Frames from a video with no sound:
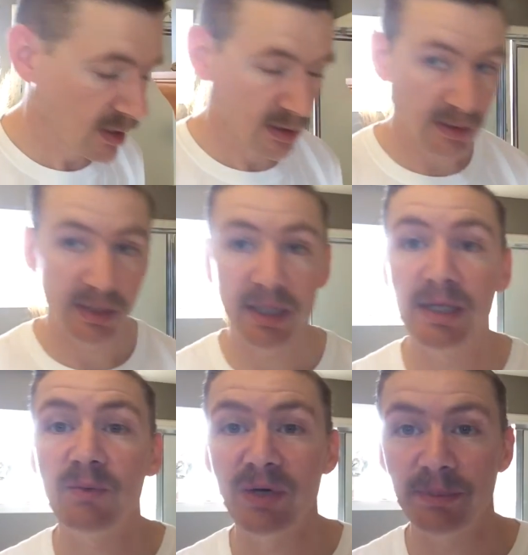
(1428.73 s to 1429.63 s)
I'll say
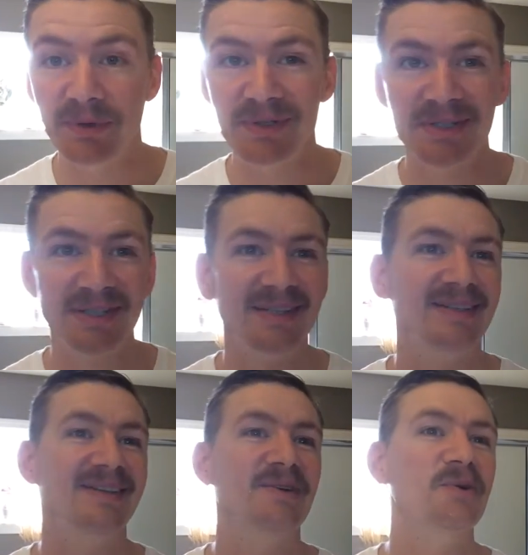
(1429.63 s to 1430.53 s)
any weepers
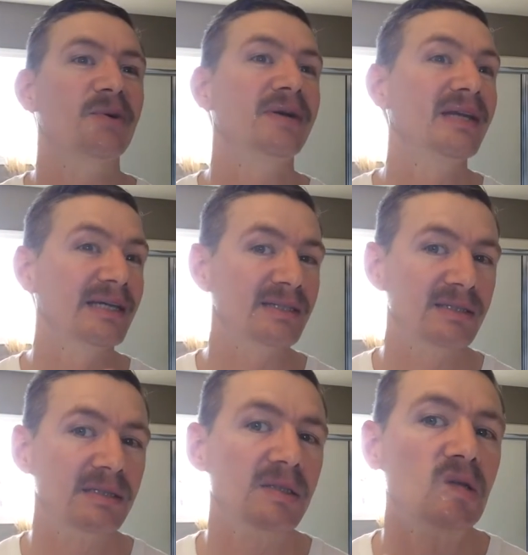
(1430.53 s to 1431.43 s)
or
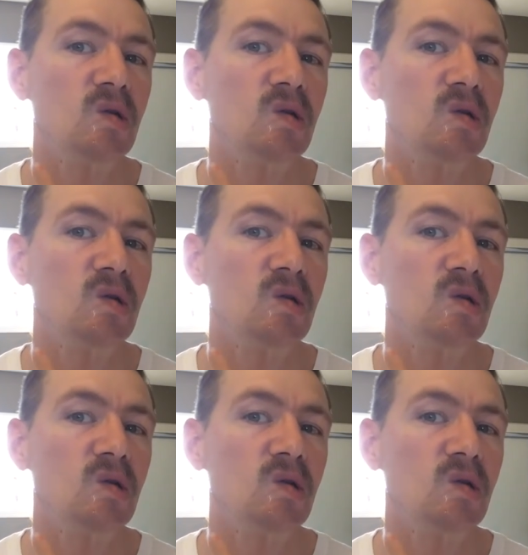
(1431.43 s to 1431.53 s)
nicks,